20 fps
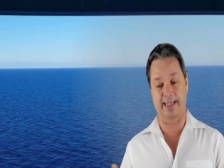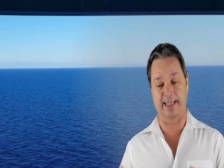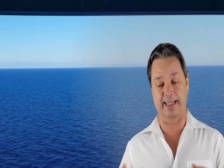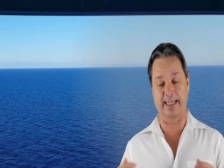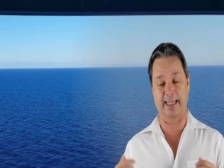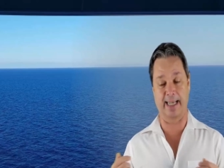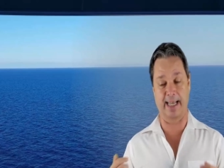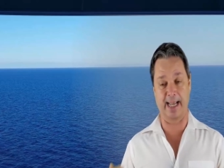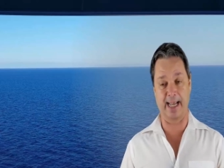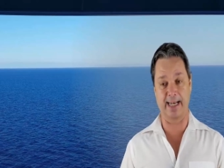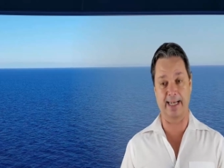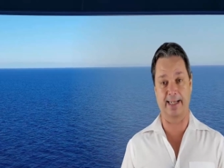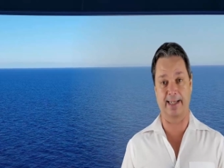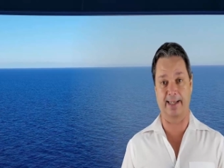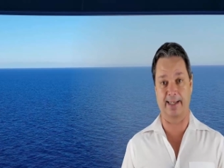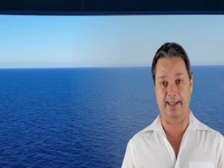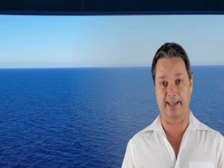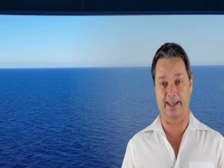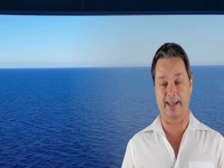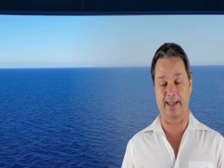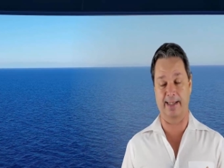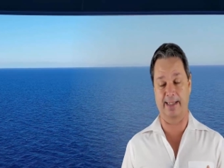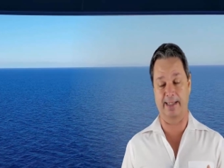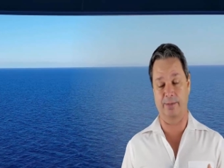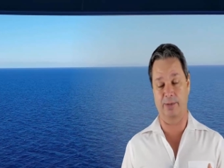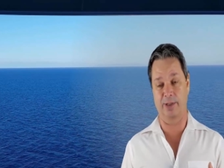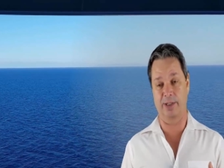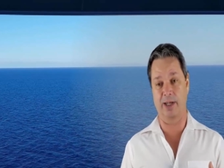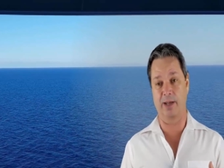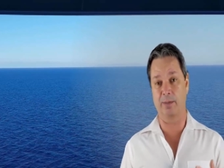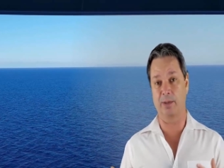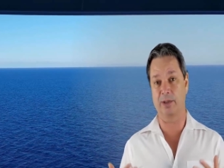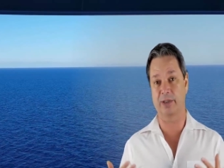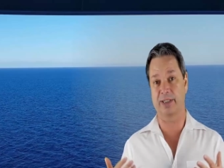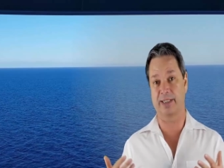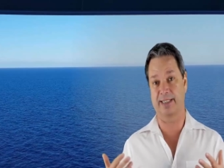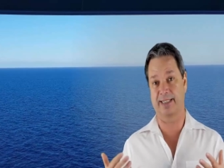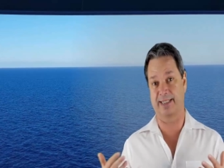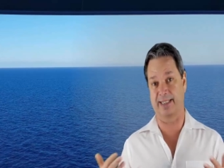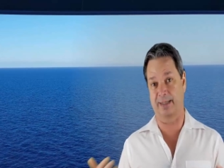in Canada, it was
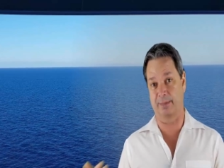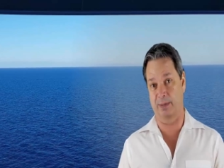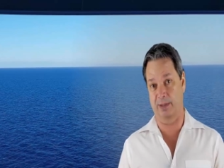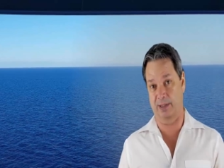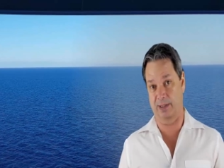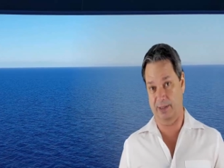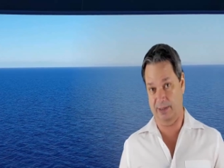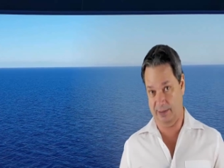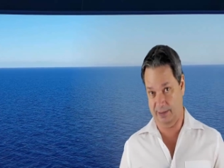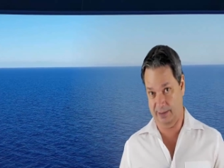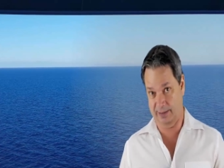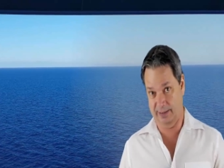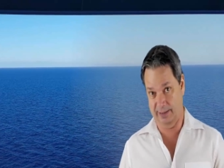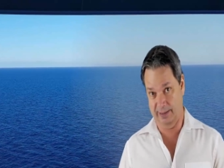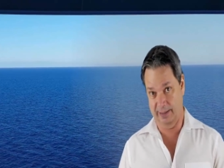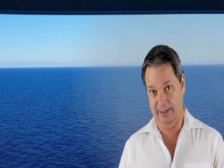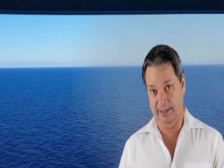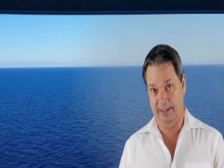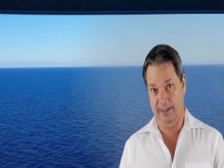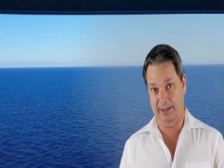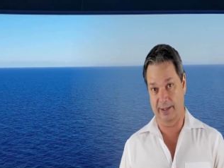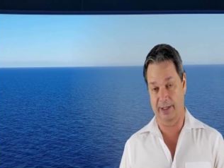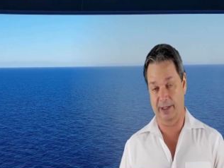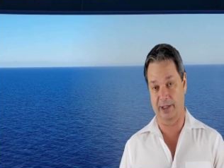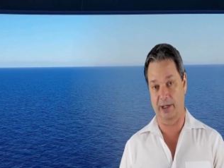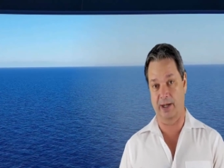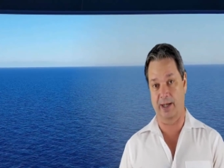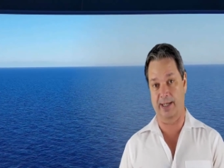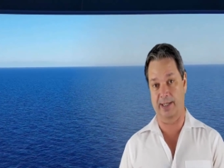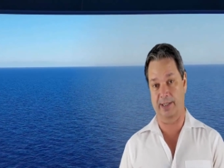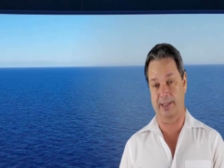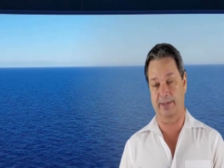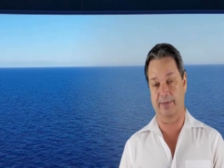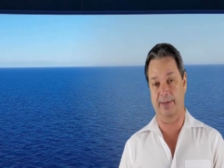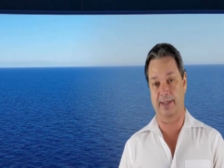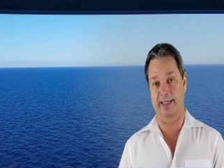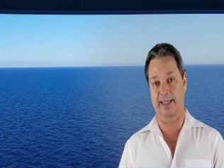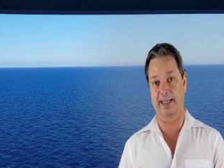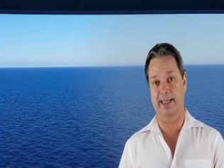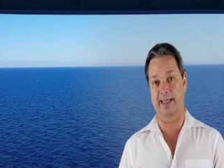almost double the cost of a
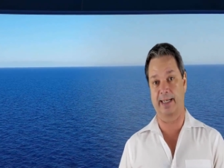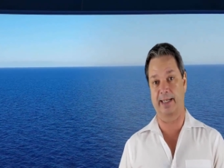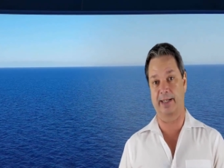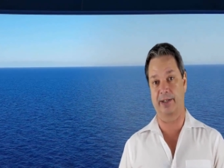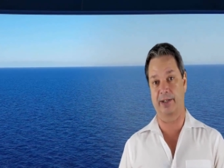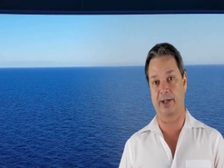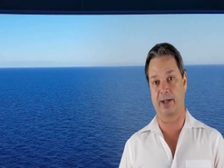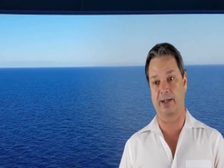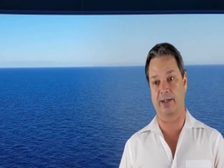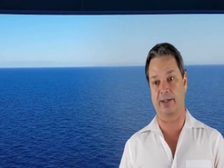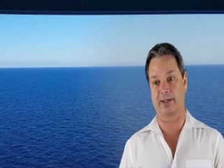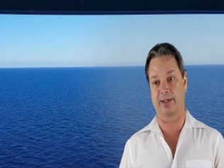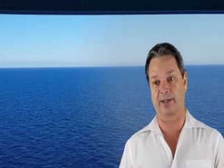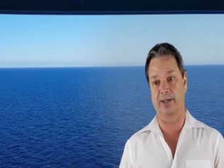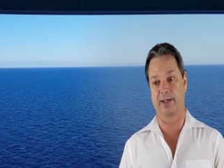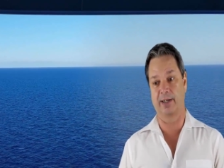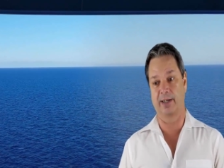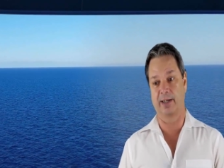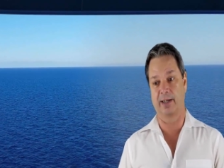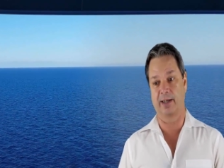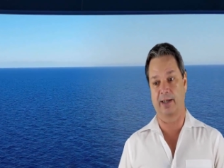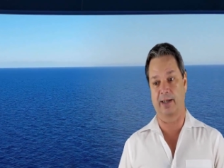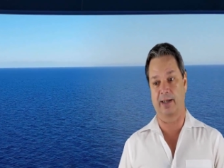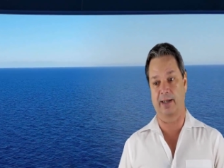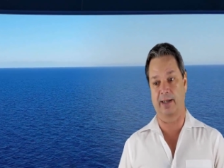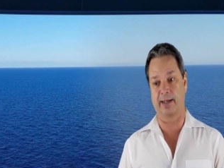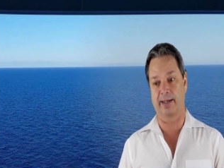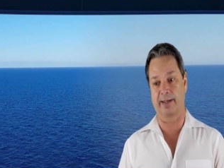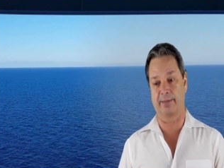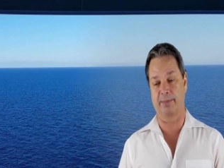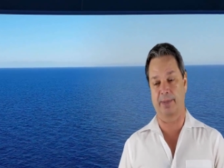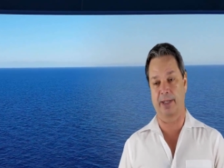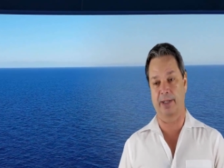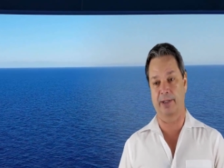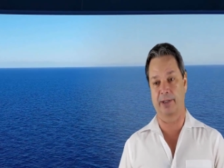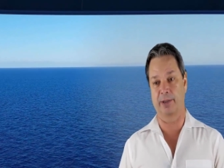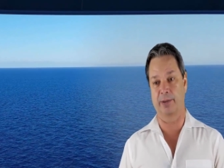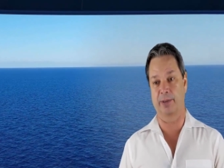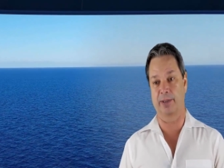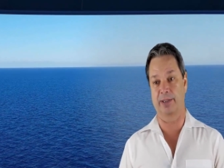Canadian dollar uh,
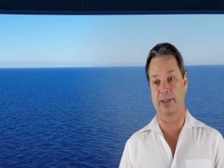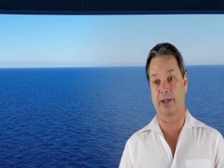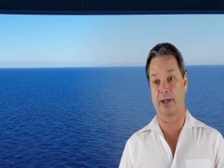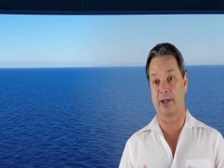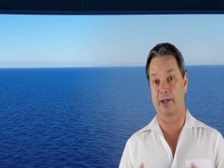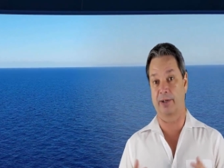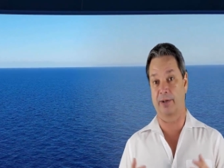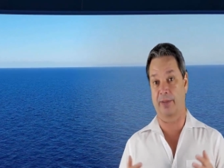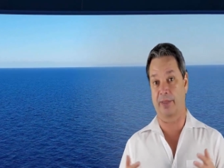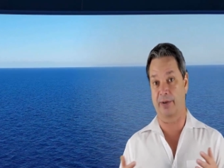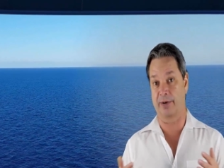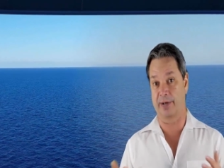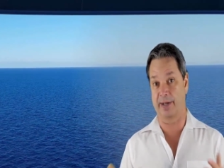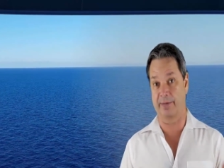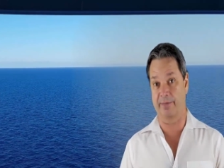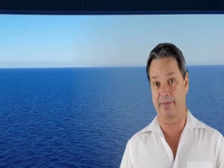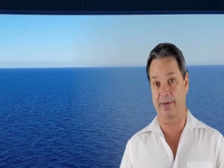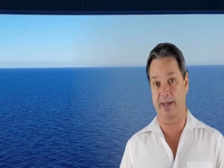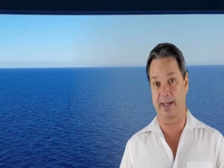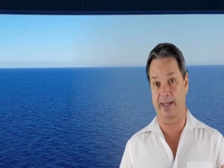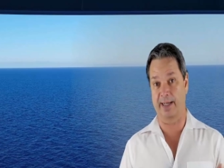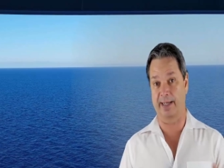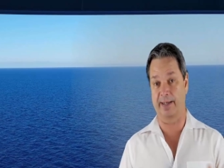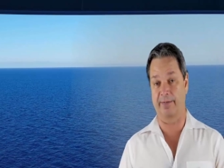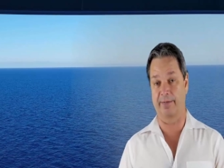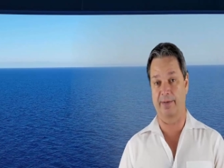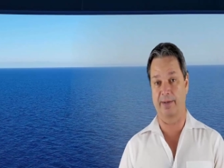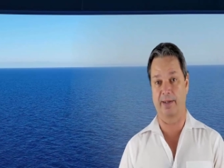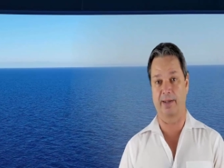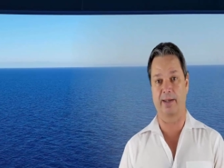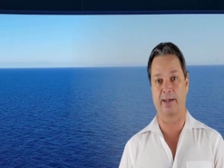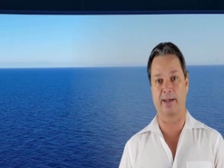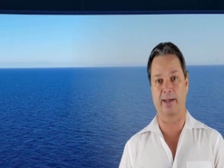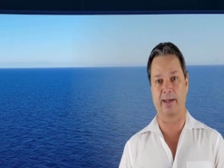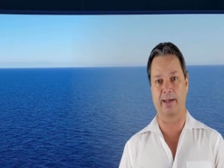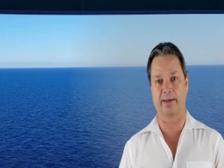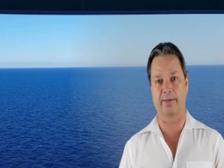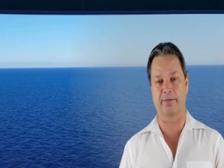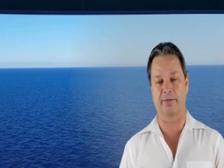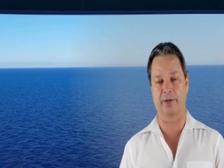compared to a dollar 35
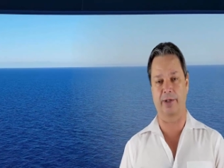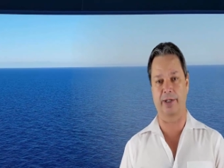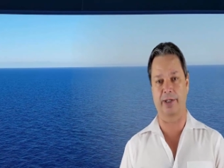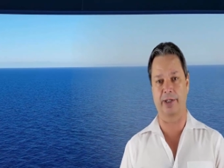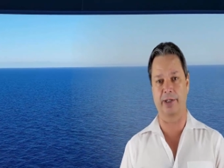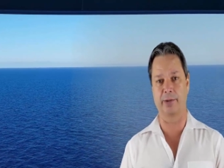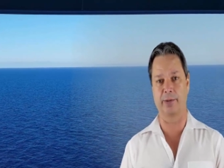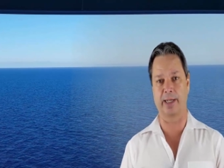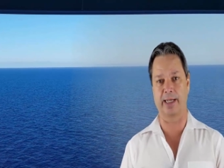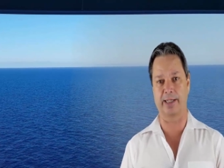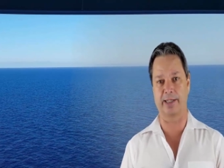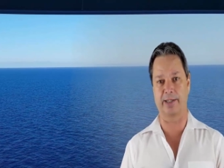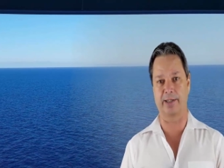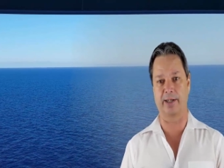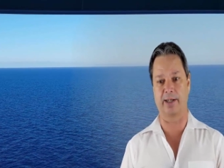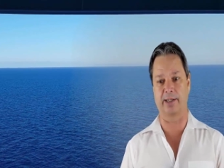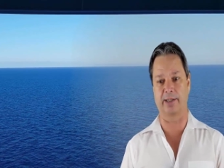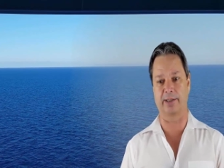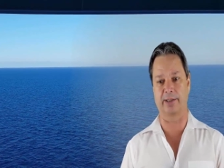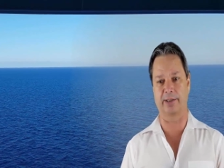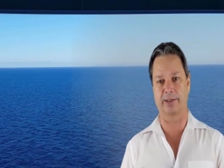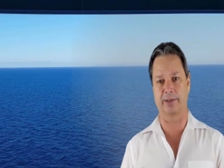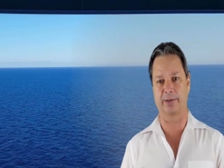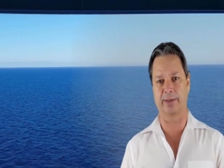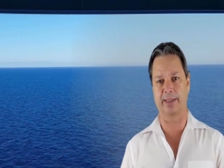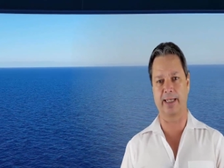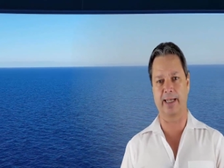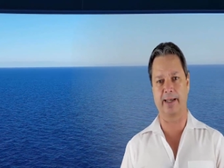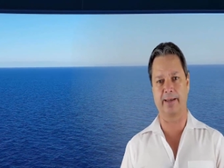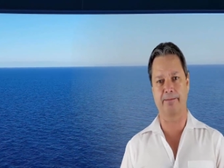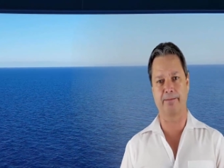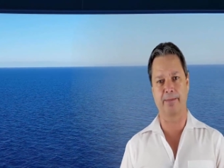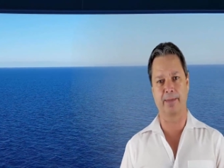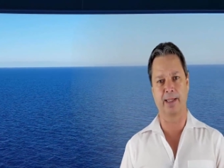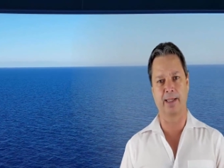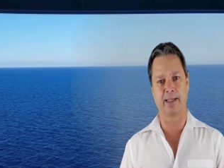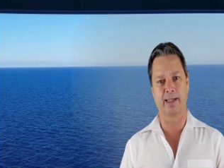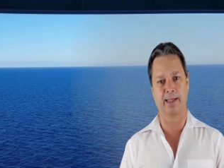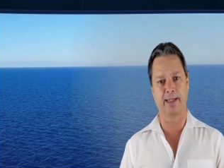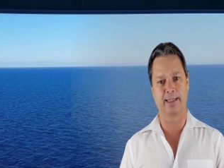uh, for a US dollar. So, yeah,
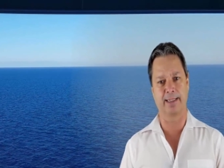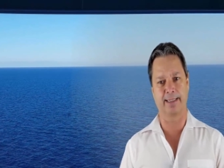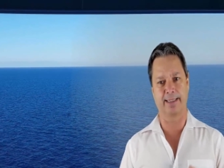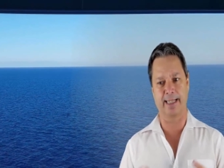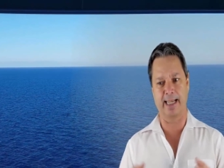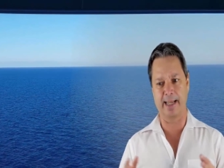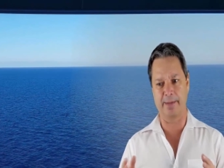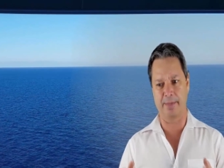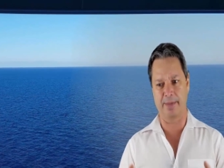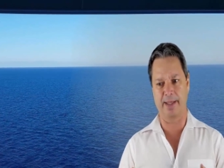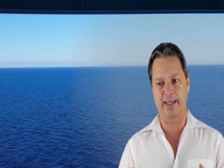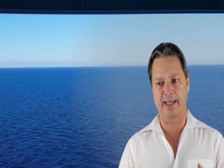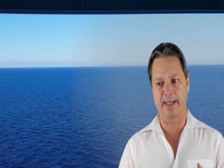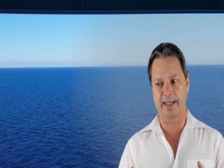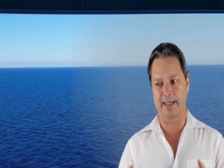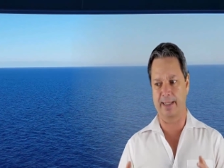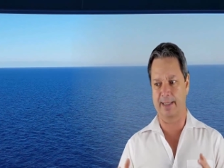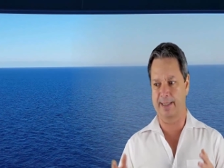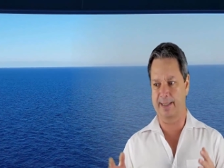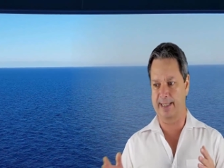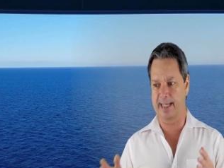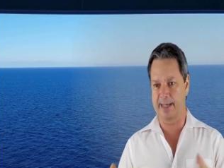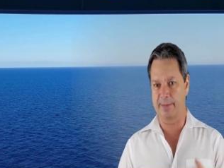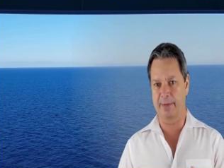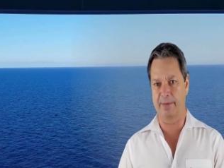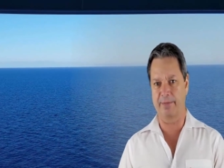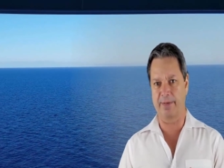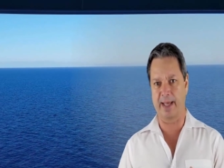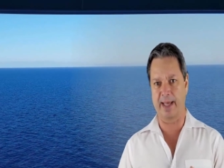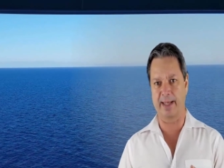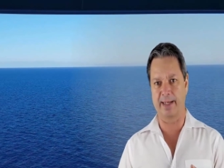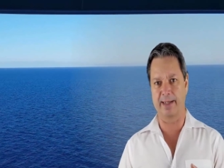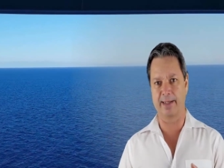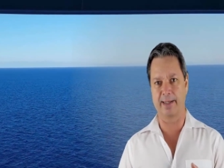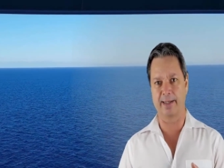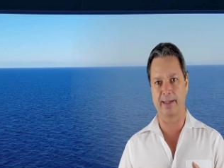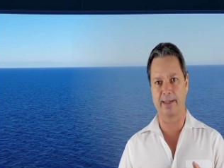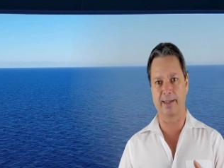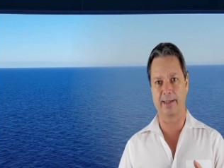same thing, same event,